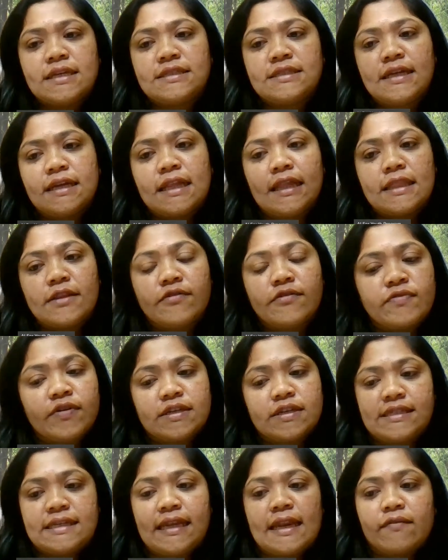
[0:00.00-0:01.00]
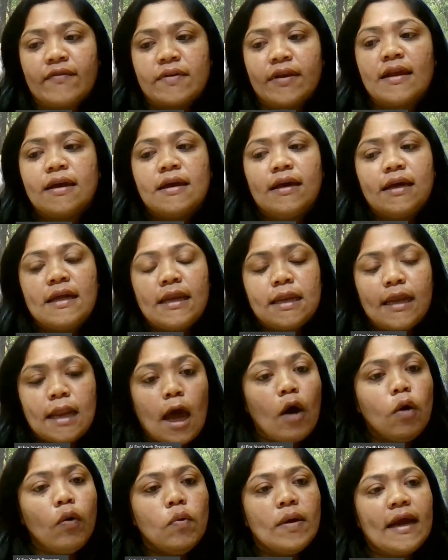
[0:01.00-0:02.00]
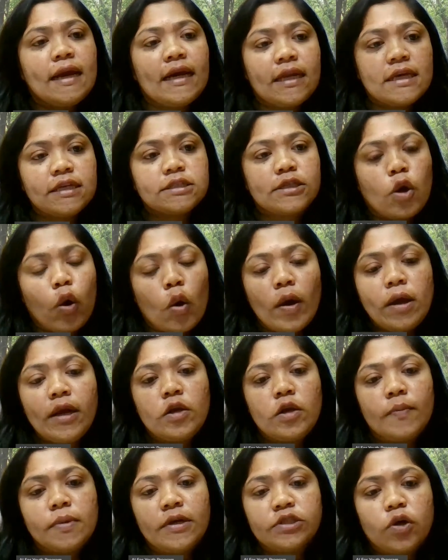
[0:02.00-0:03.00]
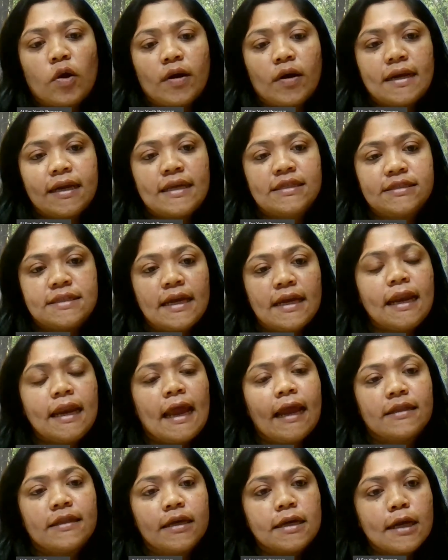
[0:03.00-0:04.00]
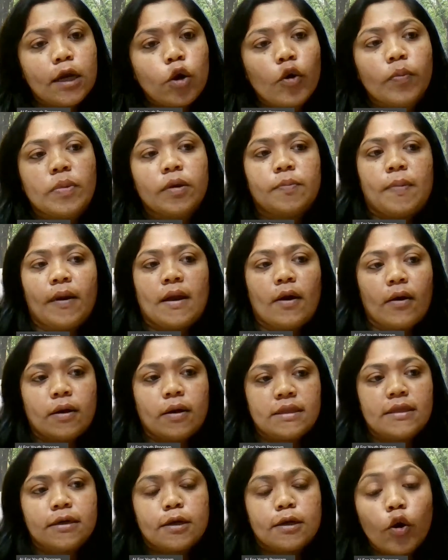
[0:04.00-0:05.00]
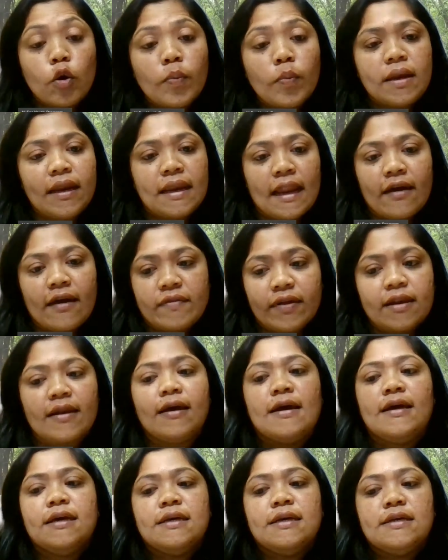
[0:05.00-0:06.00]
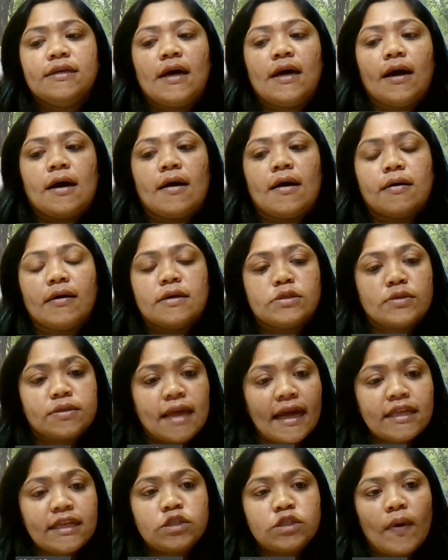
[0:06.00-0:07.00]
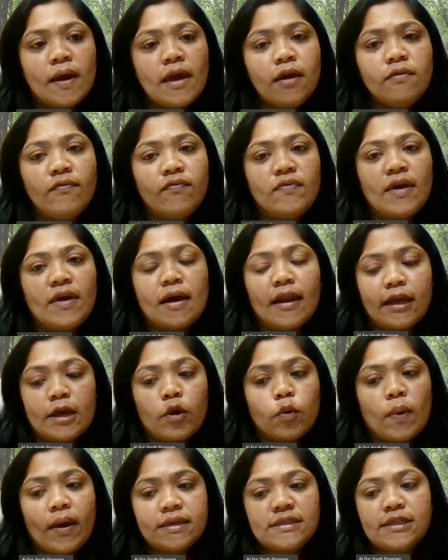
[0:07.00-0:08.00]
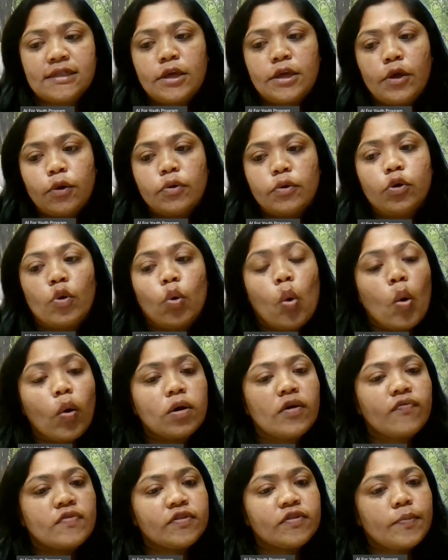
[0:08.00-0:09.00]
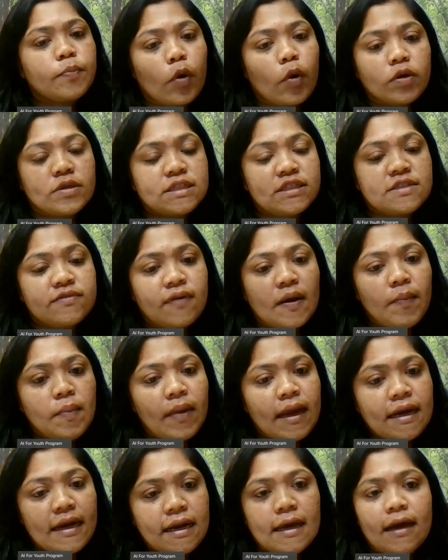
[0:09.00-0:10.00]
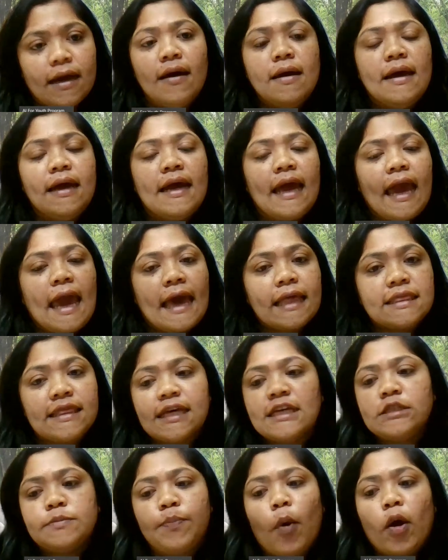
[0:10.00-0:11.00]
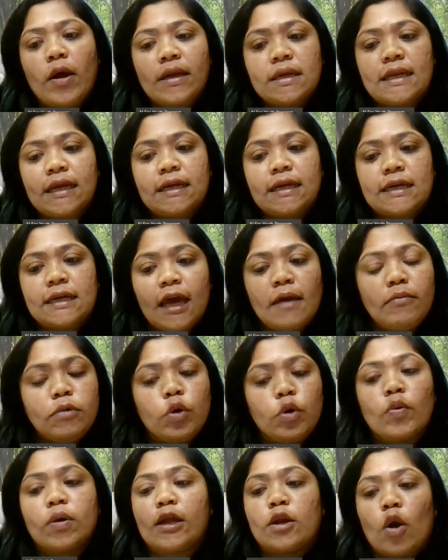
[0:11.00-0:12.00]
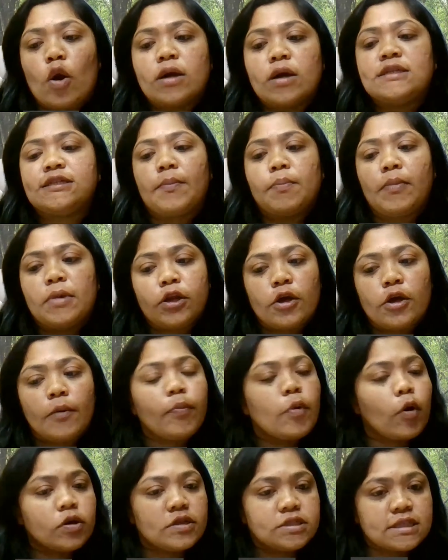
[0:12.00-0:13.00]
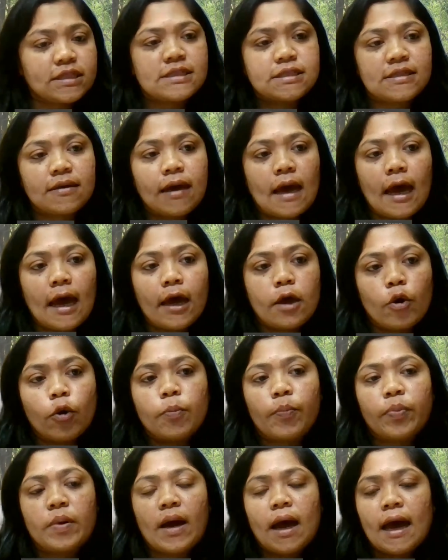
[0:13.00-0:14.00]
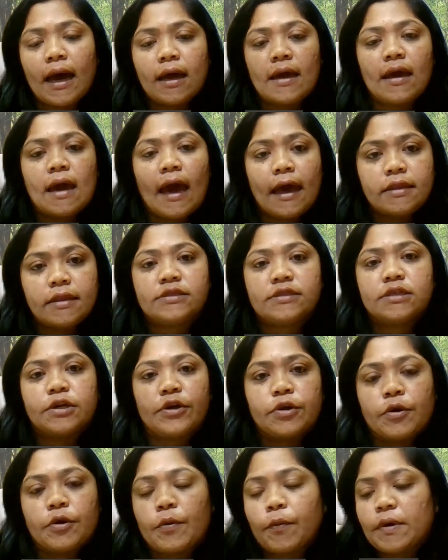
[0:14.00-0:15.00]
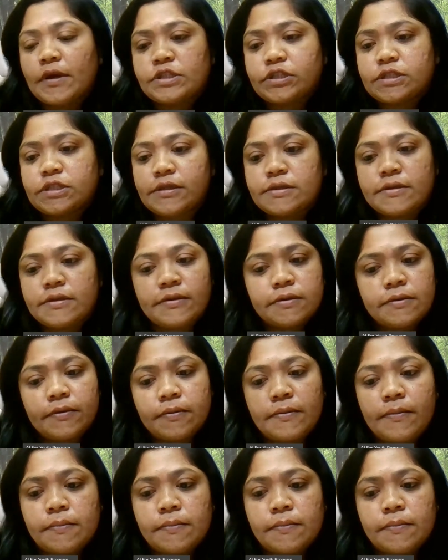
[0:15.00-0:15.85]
shortlisted at the first level. Now it is going to be shortlisted at the global level. So that's why we are requesting you to vote for the projects from India. At this point in time, you cannot submit your projects. I hope I answered your question.